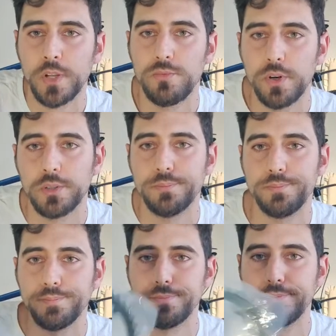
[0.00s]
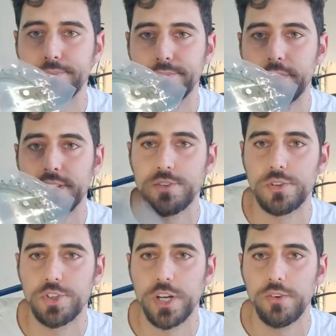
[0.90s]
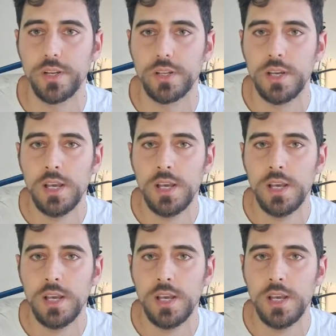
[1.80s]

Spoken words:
from the central chainring.